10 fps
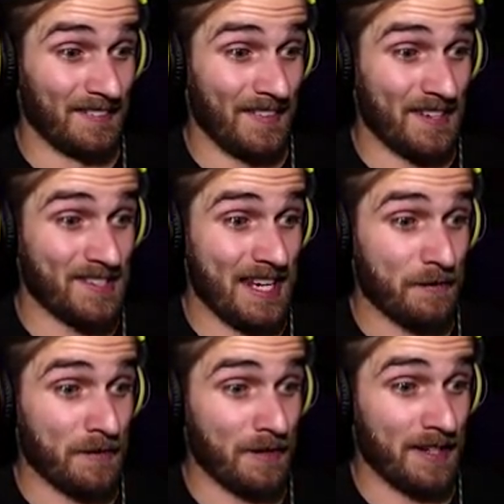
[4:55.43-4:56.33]
We are
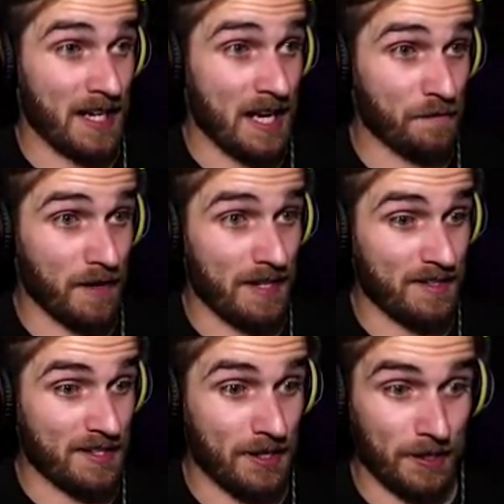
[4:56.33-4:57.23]
safe here. They can't find
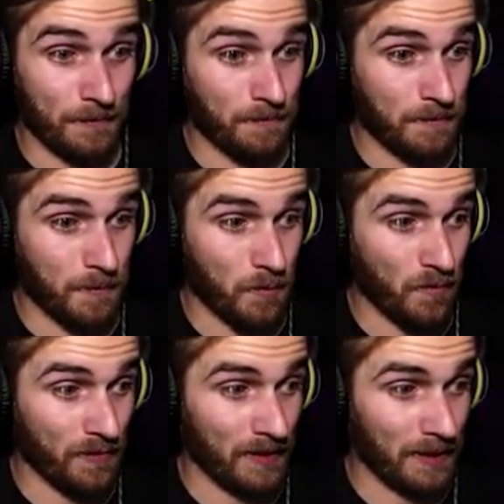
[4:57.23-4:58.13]
us here.
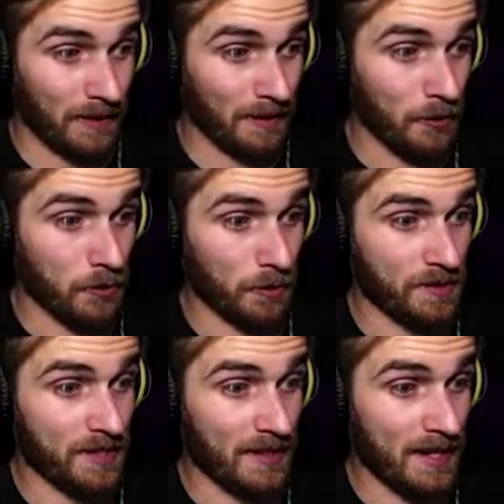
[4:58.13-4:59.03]
Go
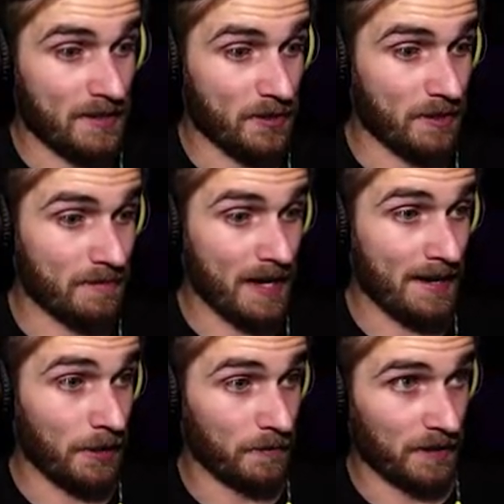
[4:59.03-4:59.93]
towards the light to the
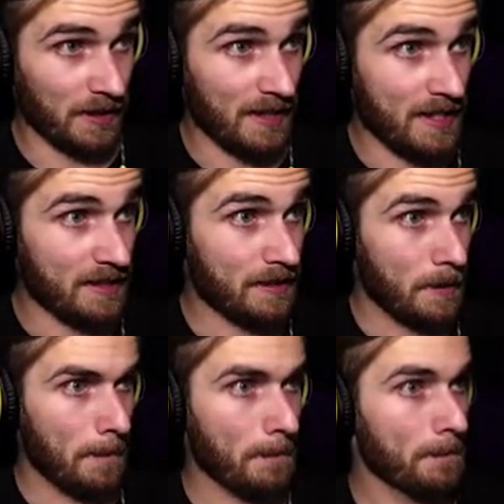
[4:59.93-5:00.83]
mine over the lake.
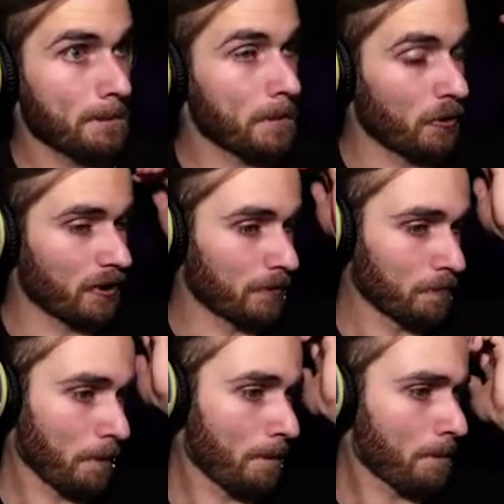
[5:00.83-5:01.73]
Okay.
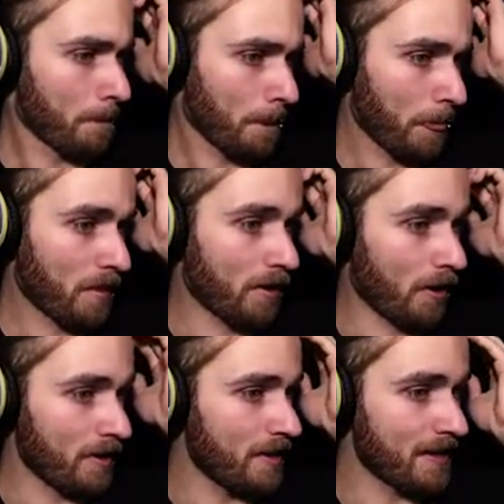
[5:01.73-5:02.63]
The
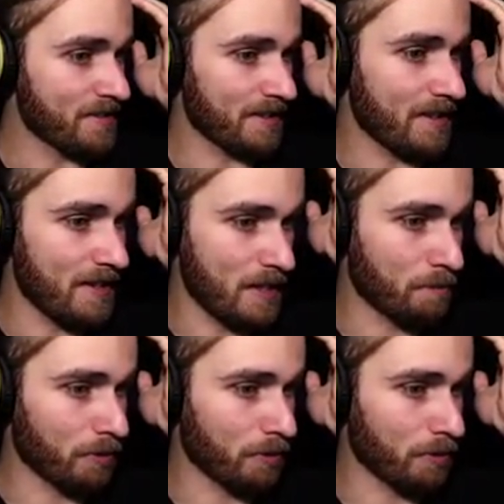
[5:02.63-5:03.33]
guardian has the key.